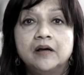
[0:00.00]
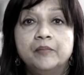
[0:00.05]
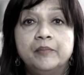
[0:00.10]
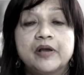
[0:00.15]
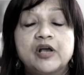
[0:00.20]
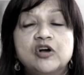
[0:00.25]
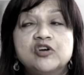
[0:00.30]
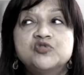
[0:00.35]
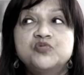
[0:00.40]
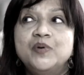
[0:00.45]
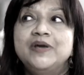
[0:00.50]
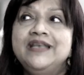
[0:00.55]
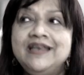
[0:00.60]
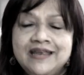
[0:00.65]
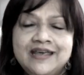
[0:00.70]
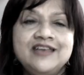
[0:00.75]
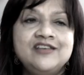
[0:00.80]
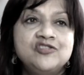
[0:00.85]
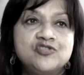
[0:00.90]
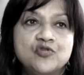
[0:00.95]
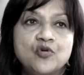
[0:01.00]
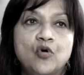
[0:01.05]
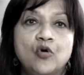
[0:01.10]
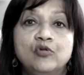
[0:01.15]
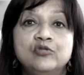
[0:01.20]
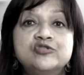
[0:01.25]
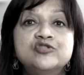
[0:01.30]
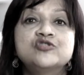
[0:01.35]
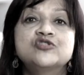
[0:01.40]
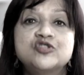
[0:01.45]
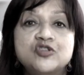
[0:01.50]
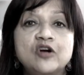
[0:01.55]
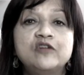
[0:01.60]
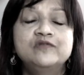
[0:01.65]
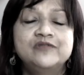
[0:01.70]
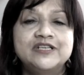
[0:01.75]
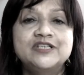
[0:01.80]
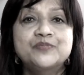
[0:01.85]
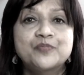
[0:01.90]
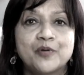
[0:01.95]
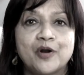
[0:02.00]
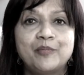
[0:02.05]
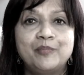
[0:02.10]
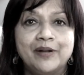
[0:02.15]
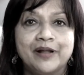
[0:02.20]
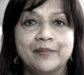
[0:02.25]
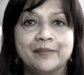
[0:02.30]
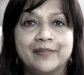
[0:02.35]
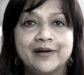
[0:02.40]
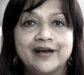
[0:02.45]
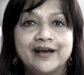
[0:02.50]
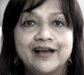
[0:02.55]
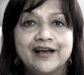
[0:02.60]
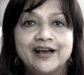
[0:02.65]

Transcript: because we need to also solve this problem.